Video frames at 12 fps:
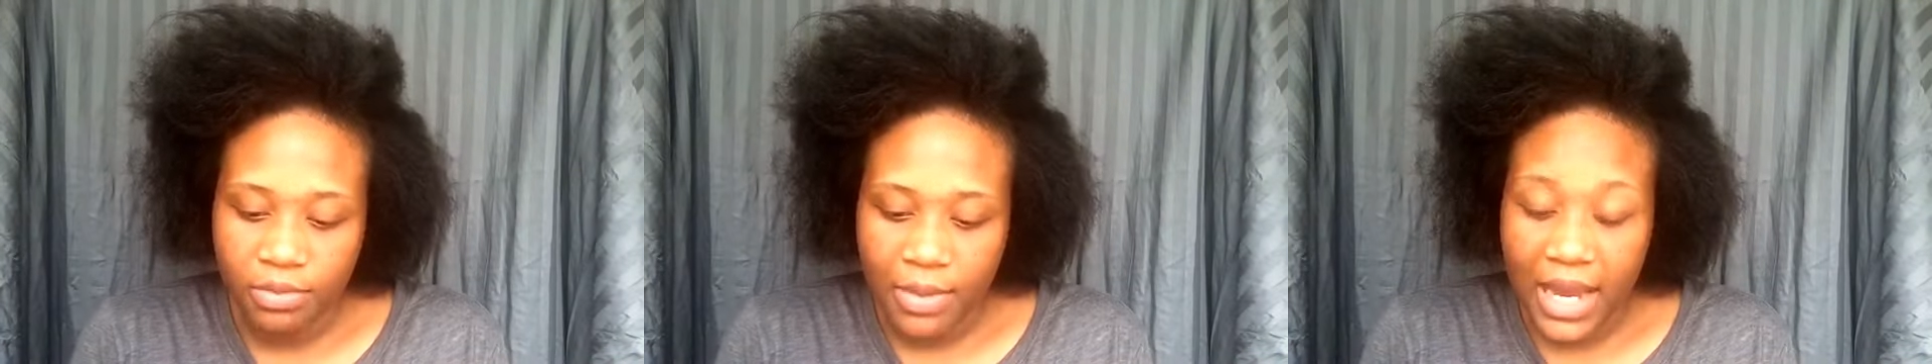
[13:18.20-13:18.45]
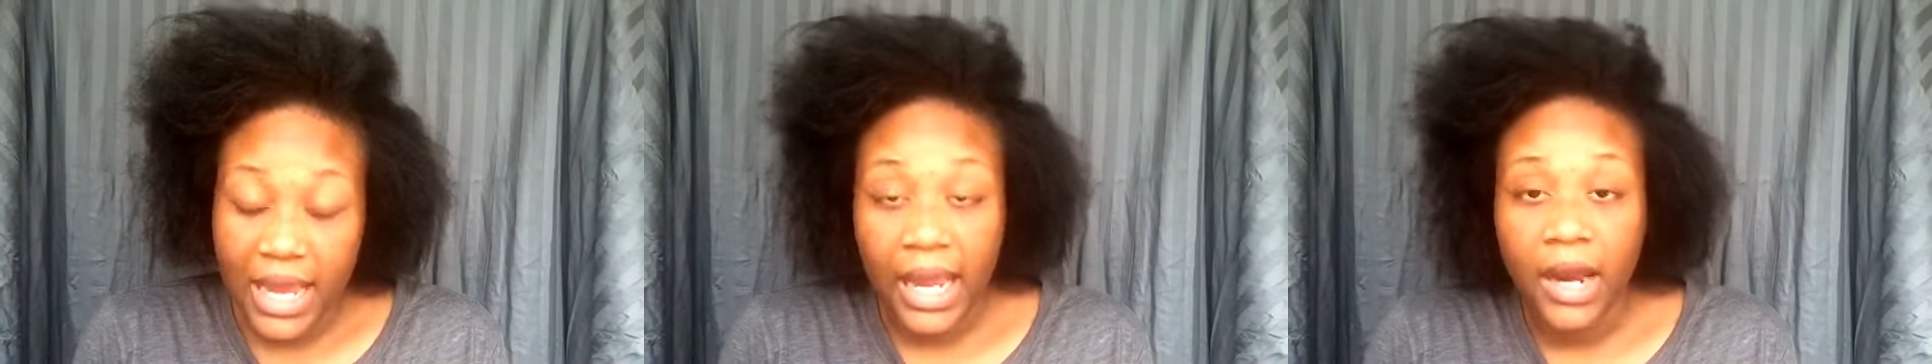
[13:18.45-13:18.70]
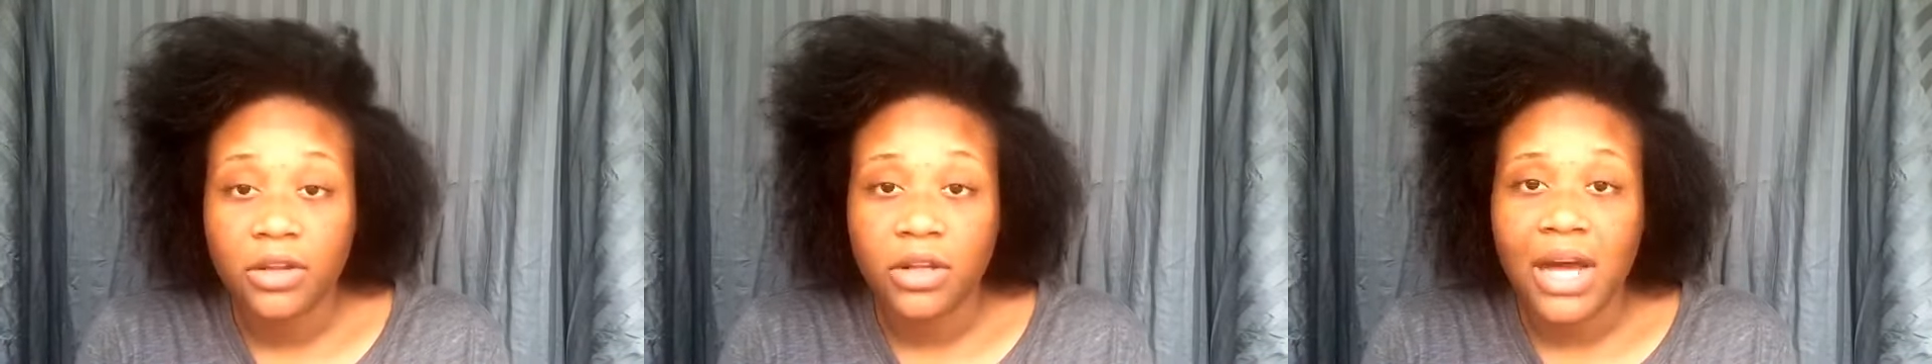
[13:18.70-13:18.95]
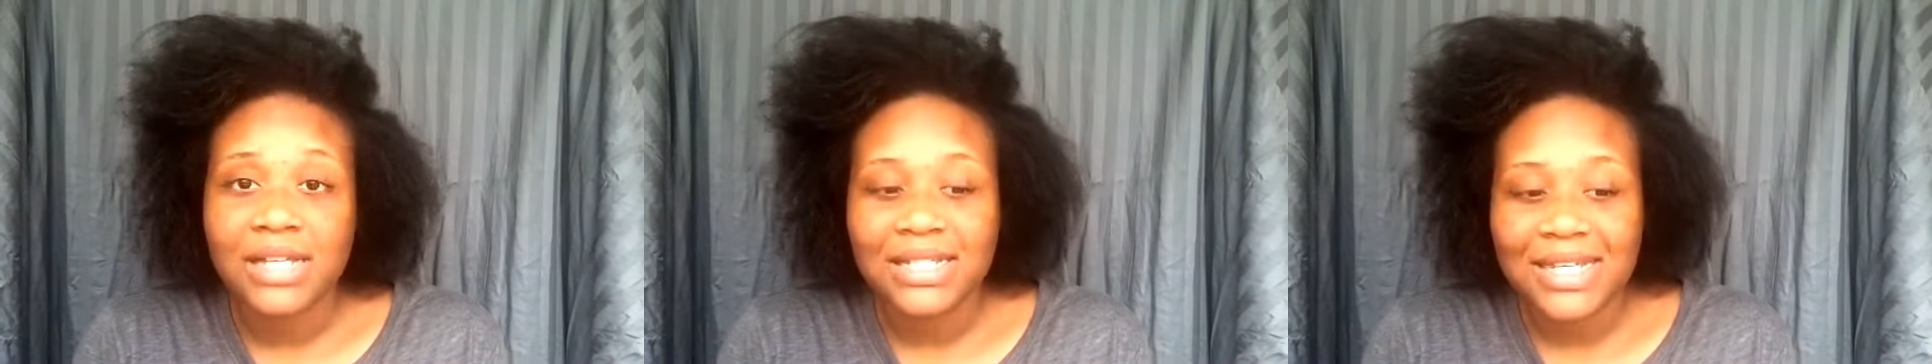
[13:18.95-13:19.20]
my hair
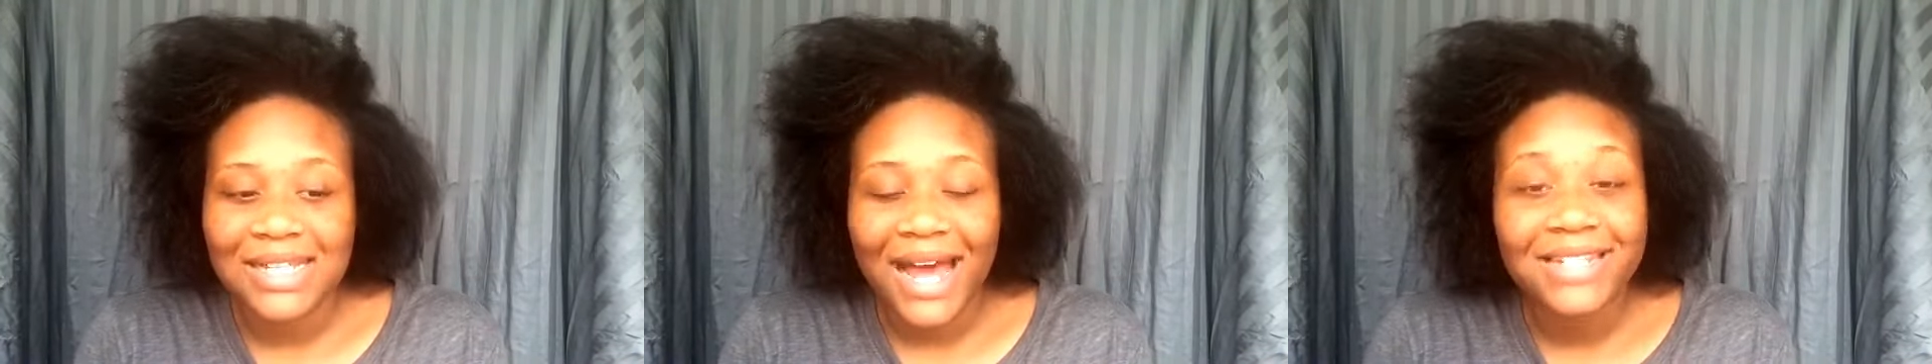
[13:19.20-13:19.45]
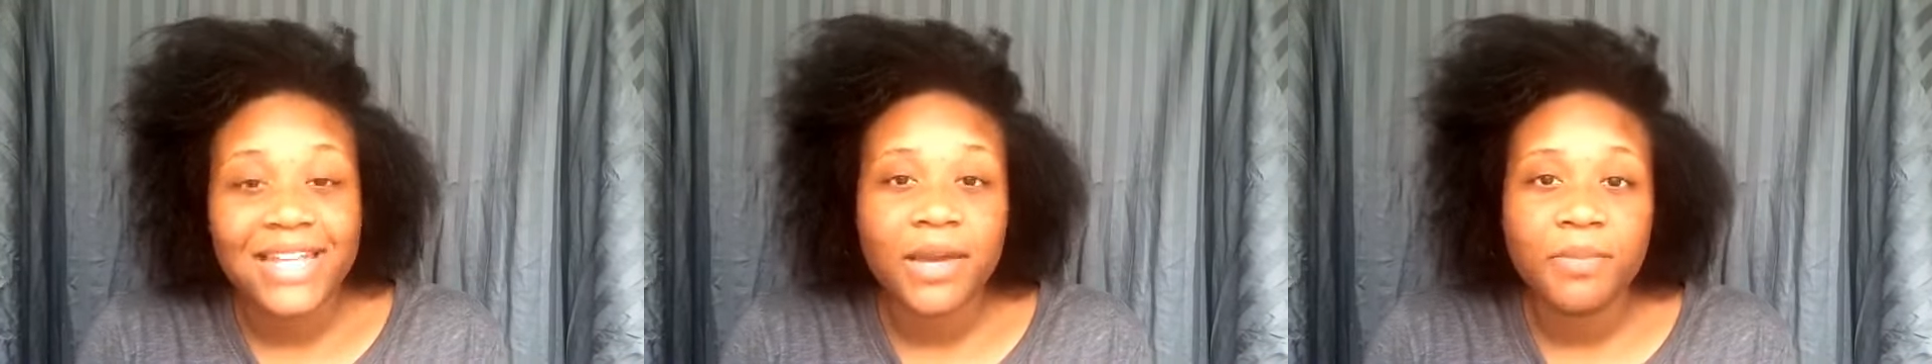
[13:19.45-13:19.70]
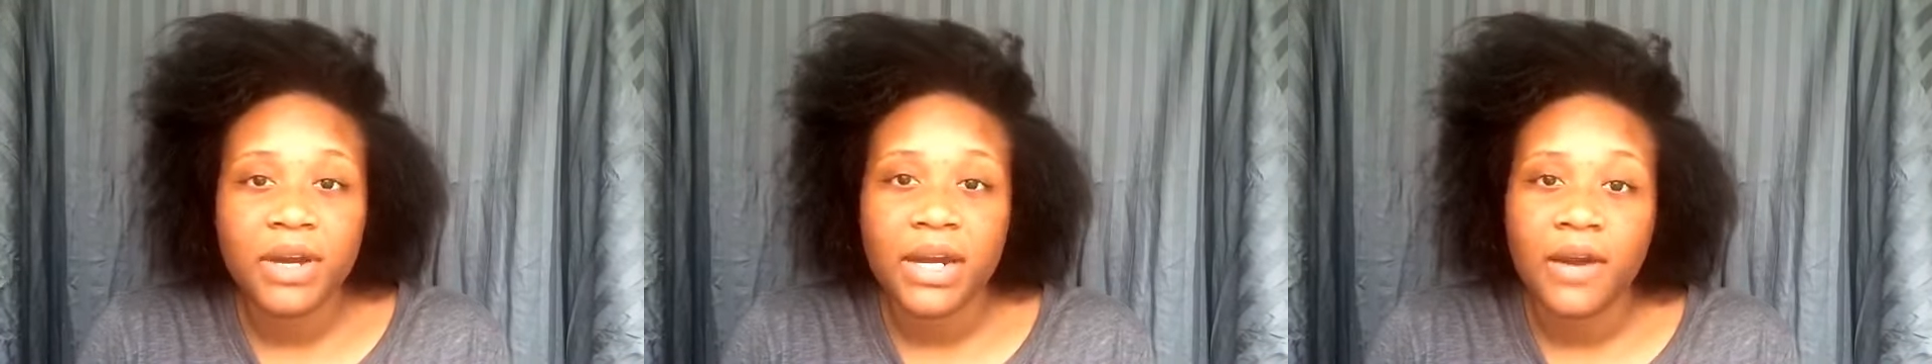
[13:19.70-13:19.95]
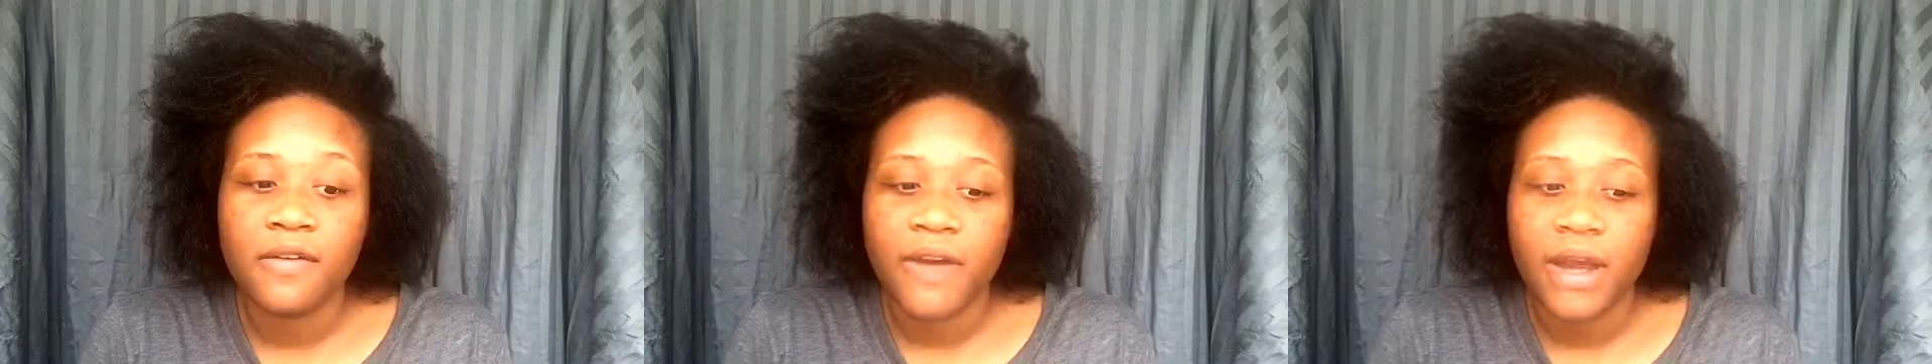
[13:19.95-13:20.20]
loss is I take
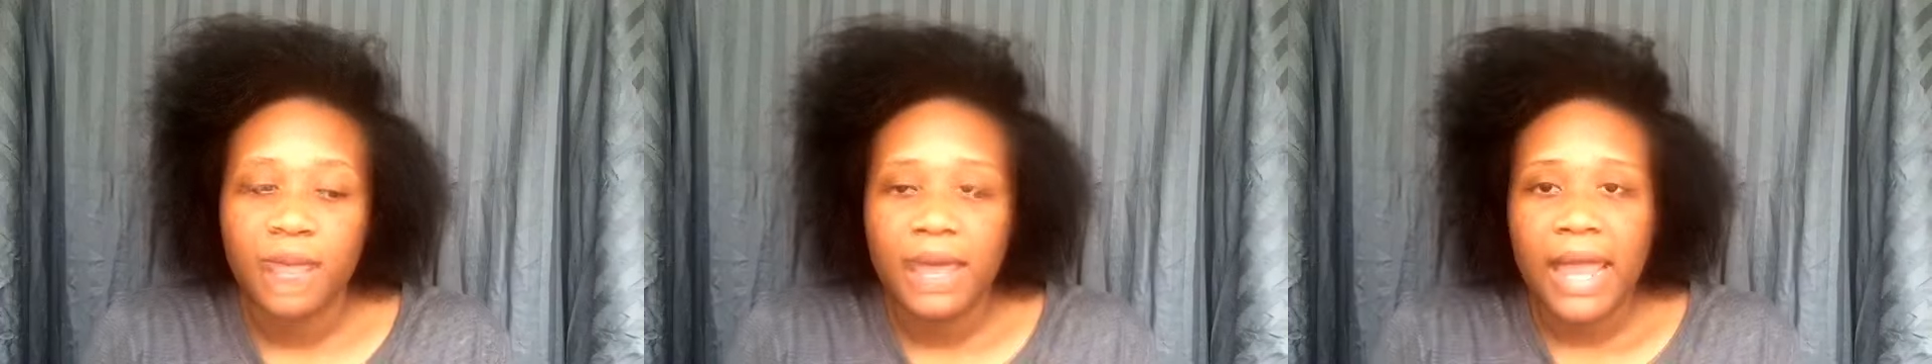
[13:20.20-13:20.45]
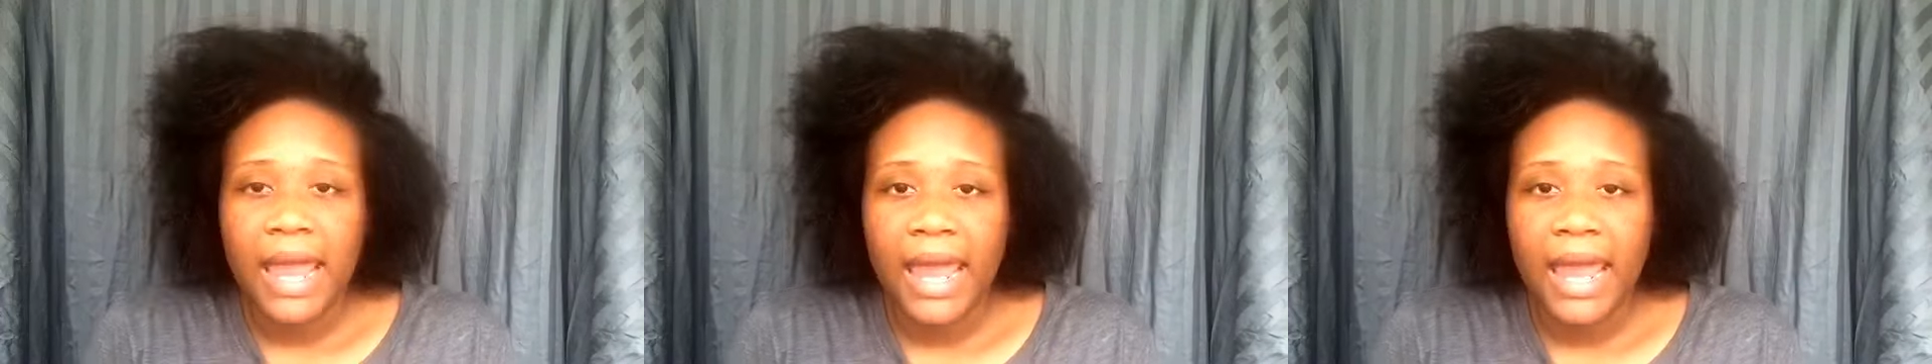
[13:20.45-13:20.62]
prenatal vitamins,